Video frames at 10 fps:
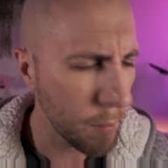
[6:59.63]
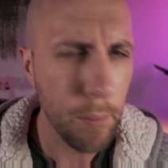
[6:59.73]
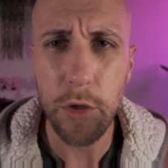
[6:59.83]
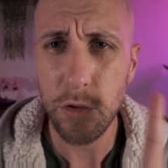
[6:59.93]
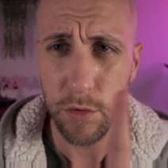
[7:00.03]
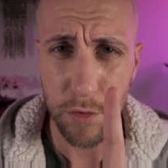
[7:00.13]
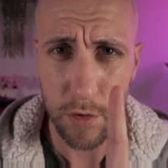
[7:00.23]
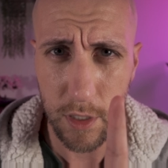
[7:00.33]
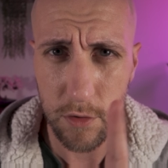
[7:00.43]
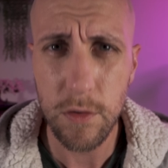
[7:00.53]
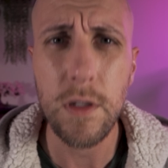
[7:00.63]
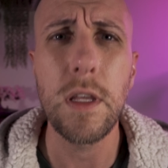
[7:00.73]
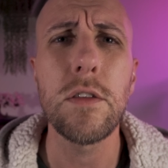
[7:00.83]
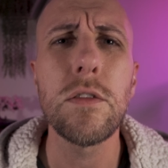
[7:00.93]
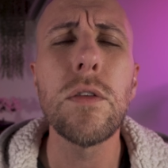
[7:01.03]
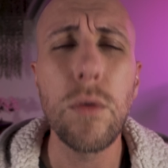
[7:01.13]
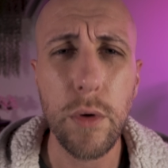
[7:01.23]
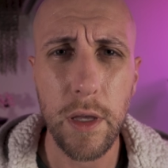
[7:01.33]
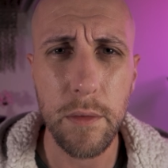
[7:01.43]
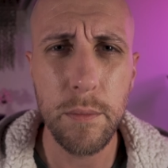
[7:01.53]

Muscular test. Yes. Okay.